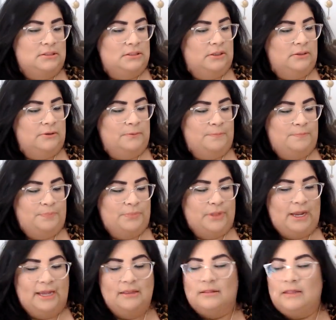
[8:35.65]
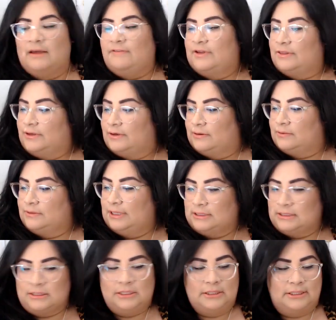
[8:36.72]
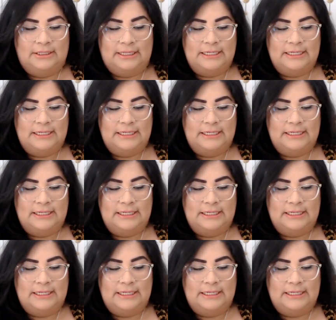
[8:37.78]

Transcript: So I love it though. That's good.